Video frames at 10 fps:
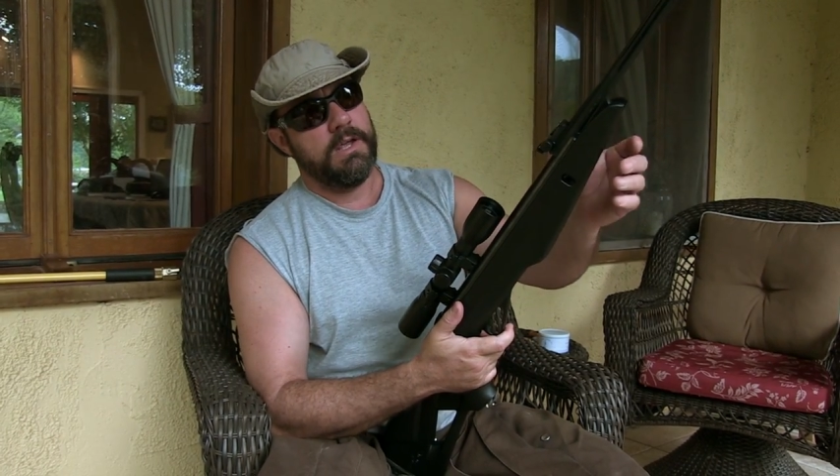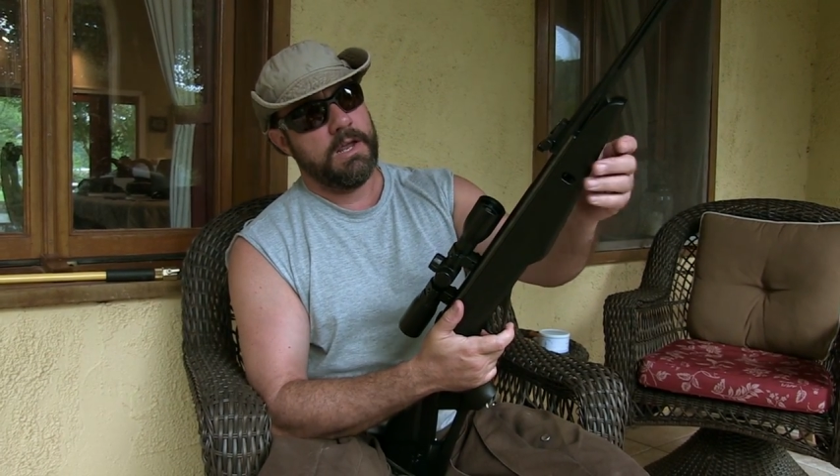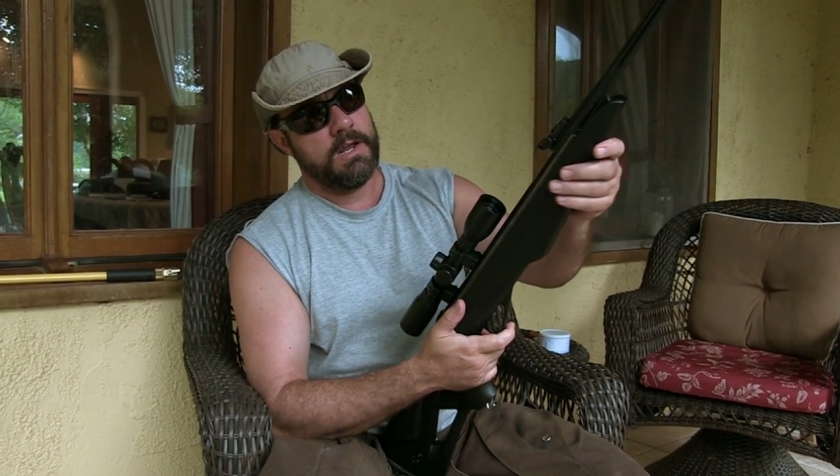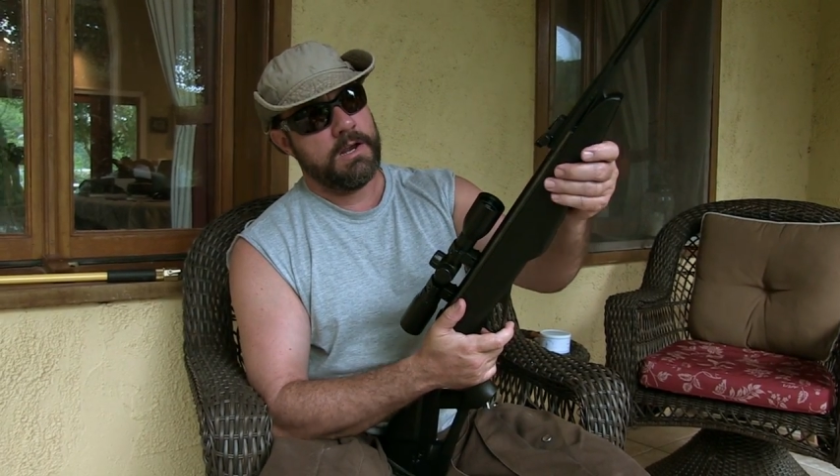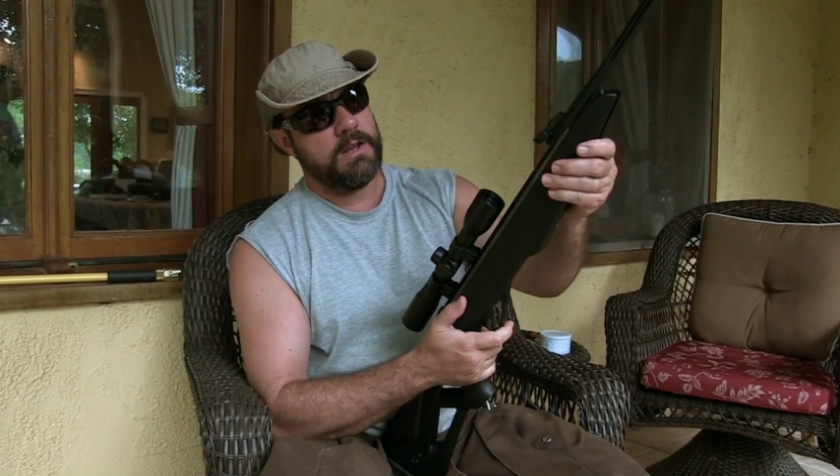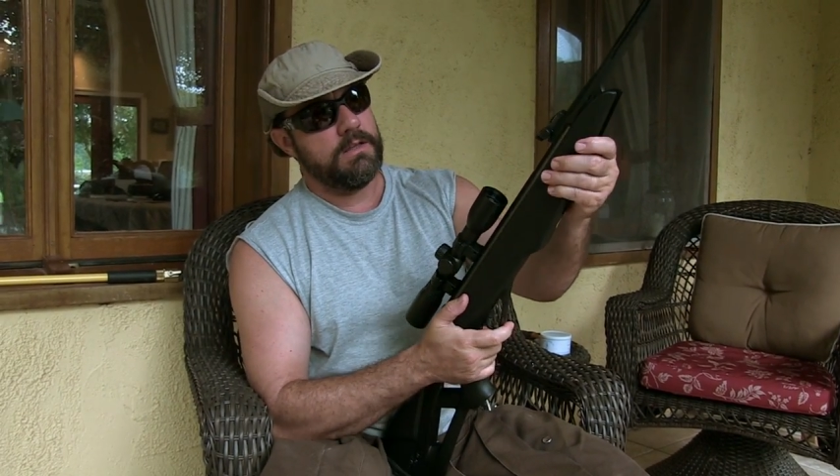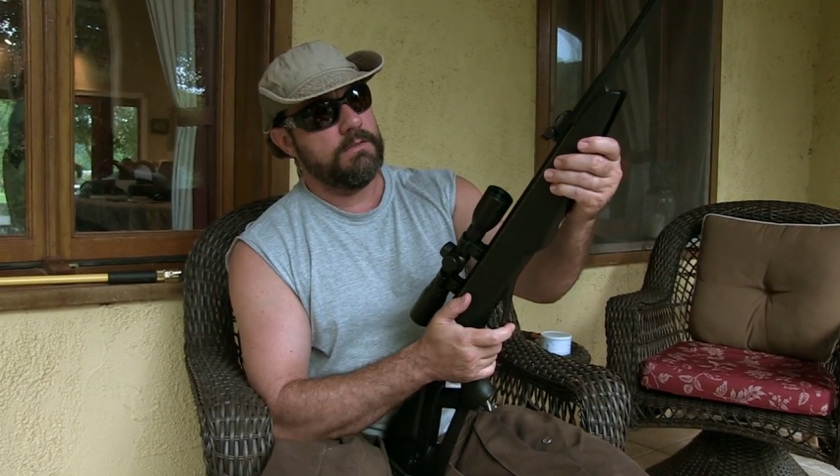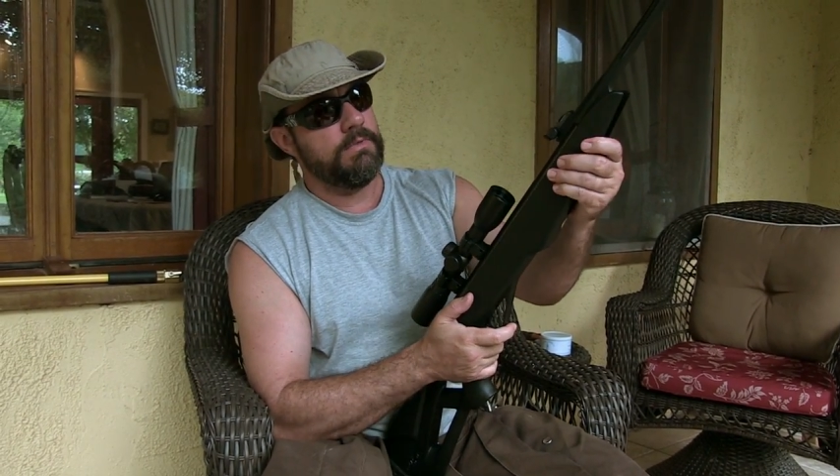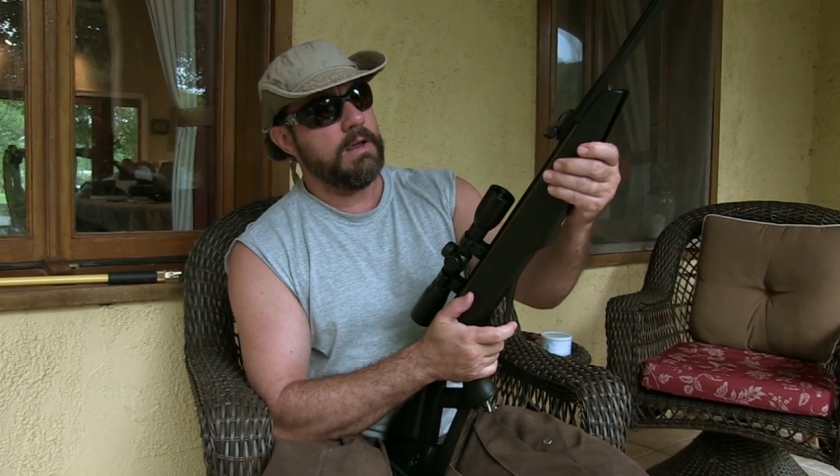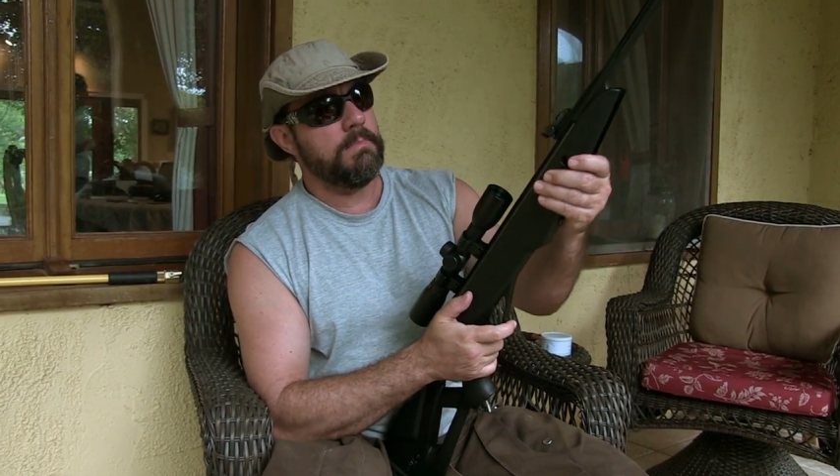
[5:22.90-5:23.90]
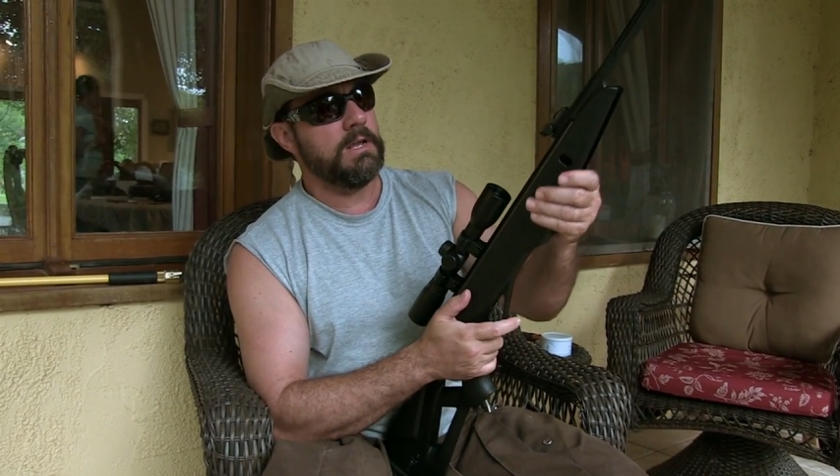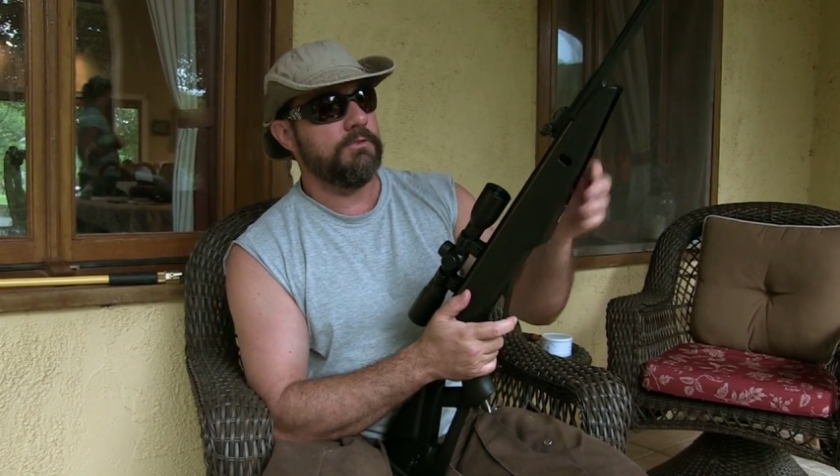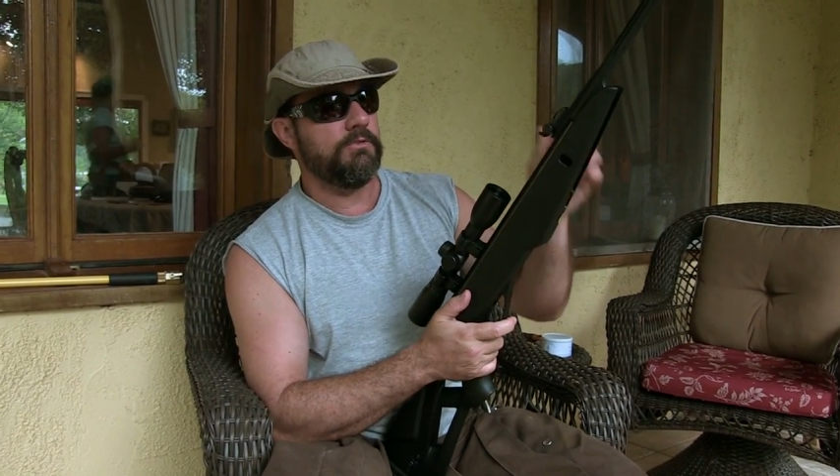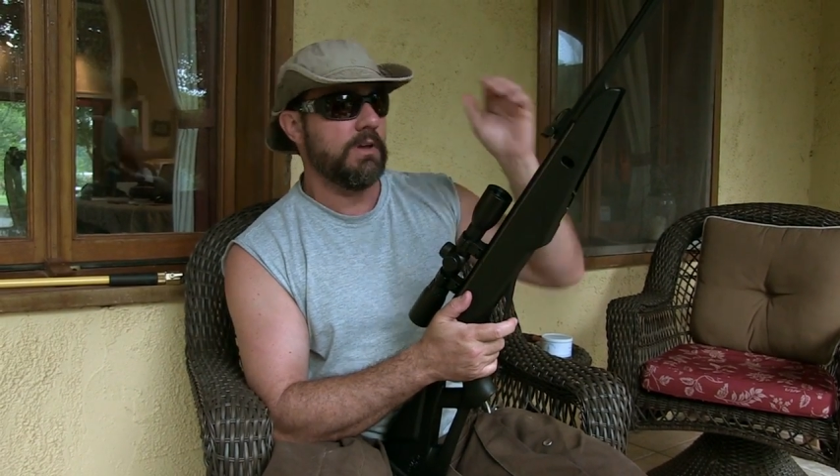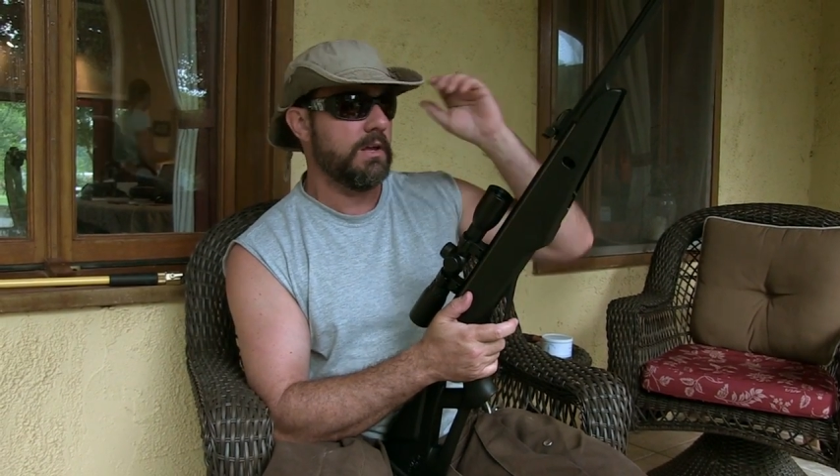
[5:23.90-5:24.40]
and that
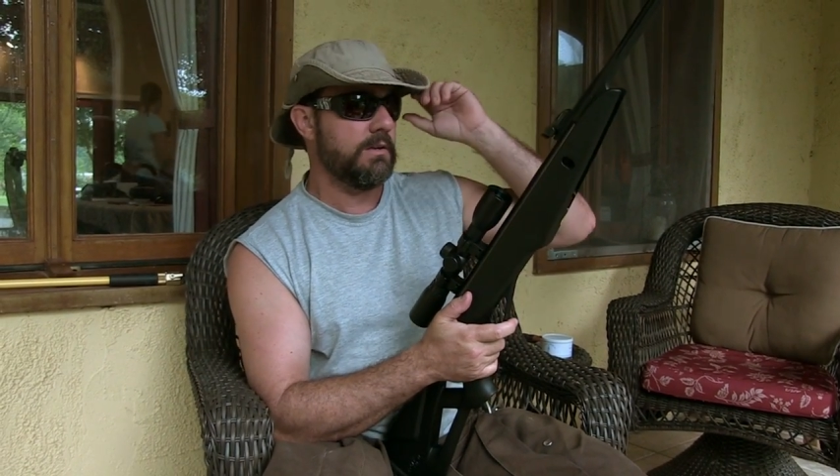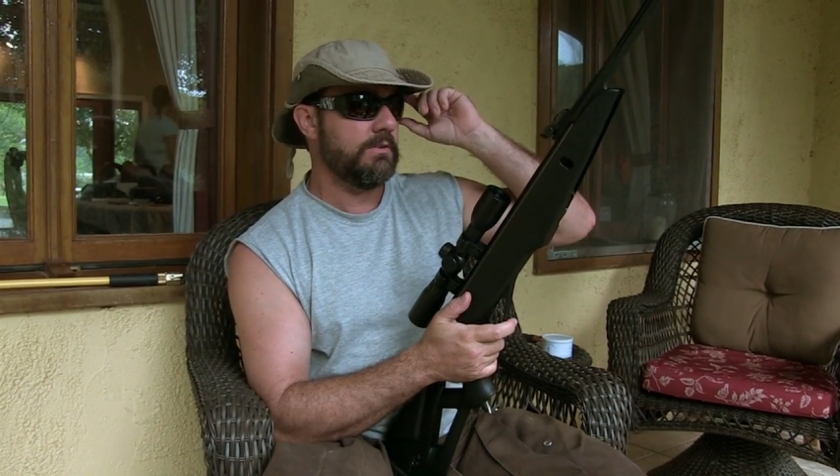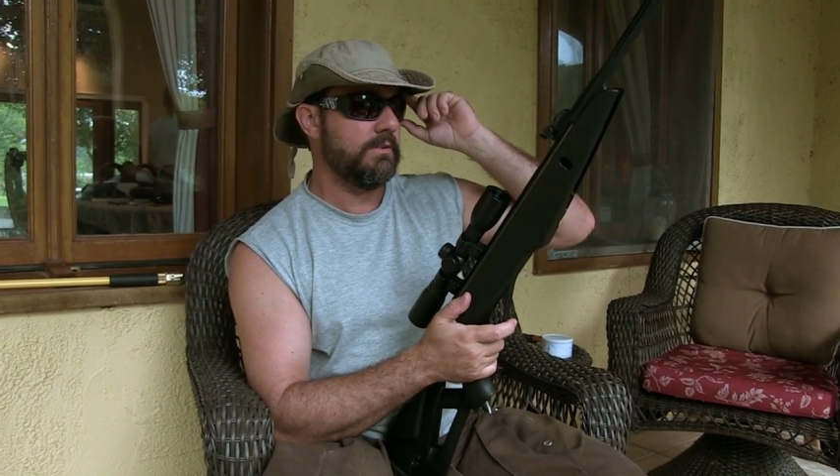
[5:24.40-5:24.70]
means that